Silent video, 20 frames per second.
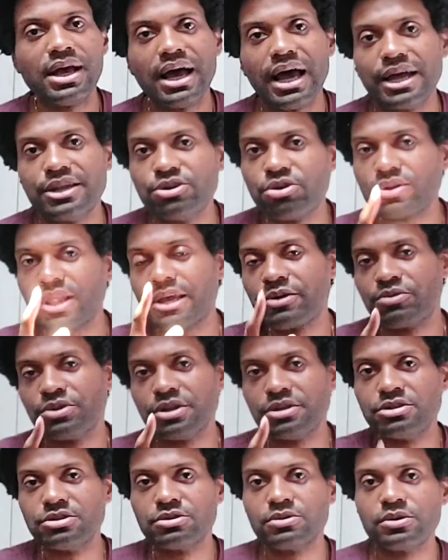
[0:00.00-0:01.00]
I don't like what
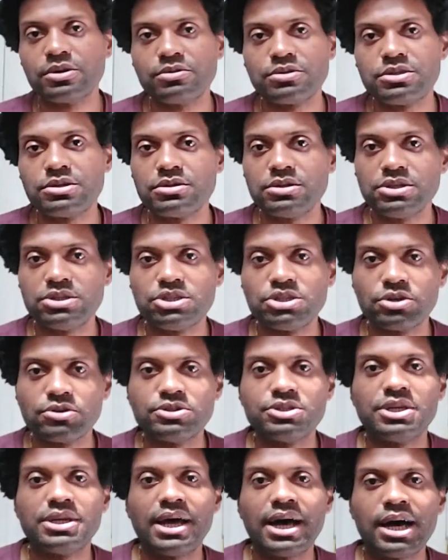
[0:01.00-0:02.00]
they're doing to these
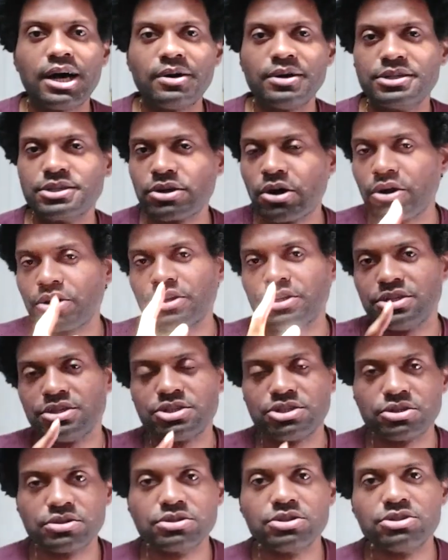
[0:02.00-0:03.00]
children now and talking to these
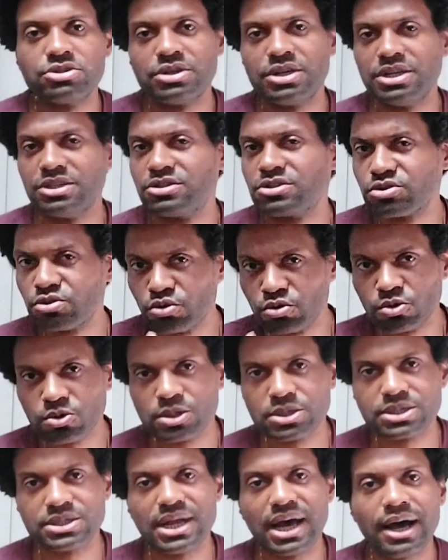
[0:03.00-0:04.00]
children in
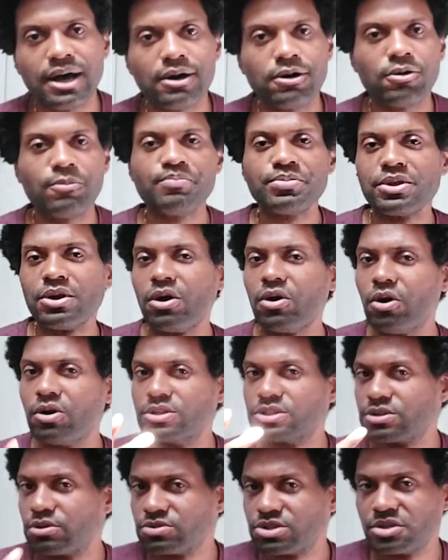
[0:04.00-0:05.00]
schools now, on
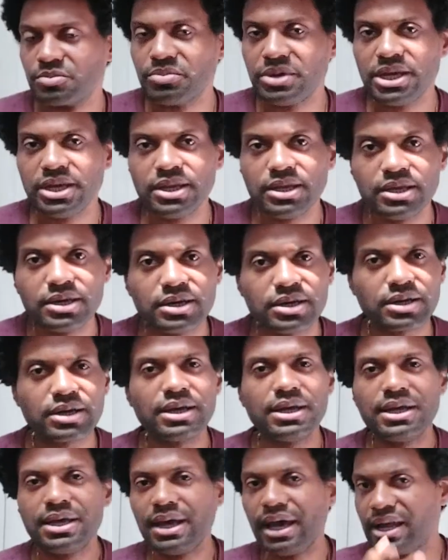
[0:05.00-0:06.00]
social media,
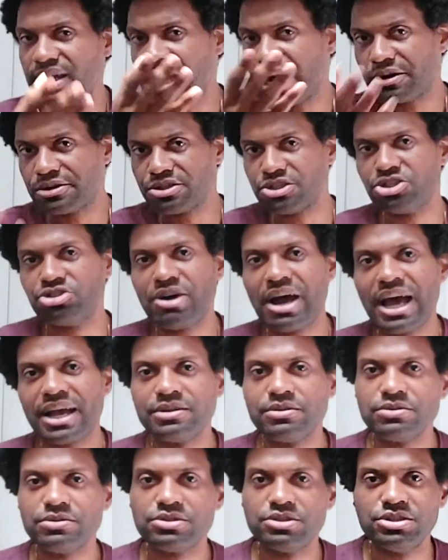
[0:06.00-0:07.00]
and now these
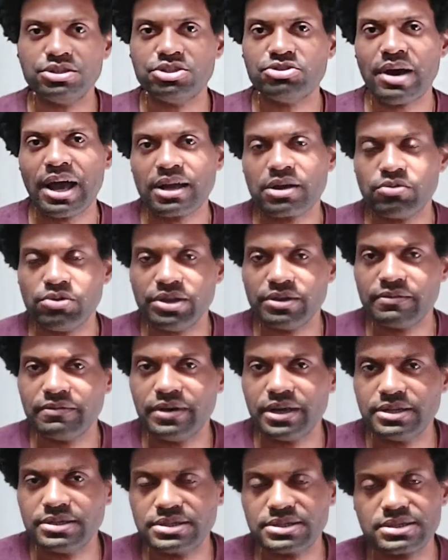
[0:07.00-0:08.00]
drag queen
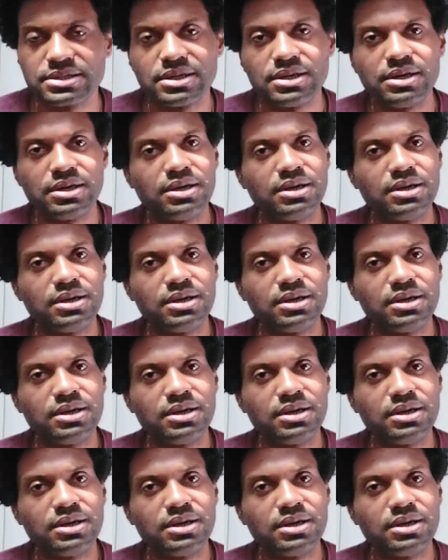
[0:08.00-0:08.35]
events.